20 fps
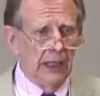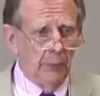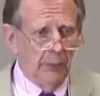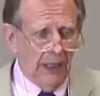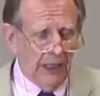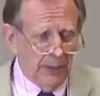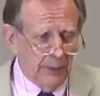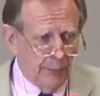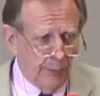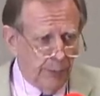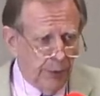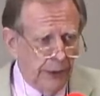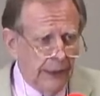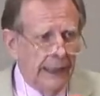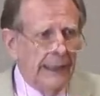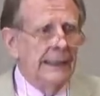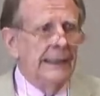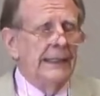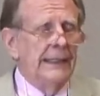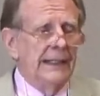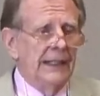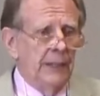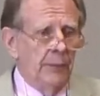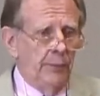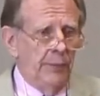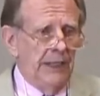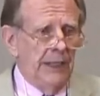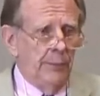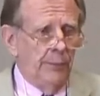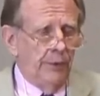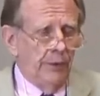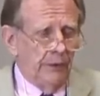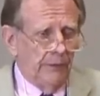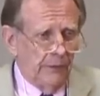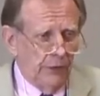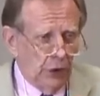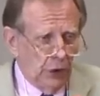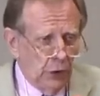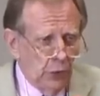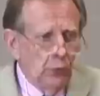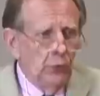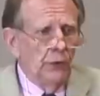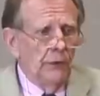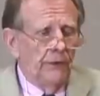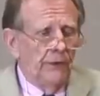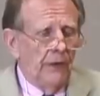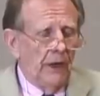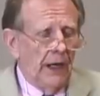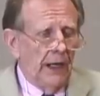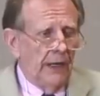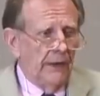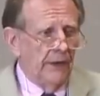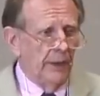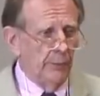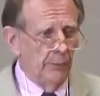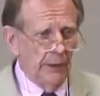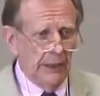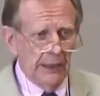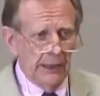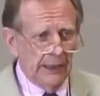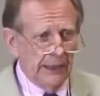about blending people, unifying them,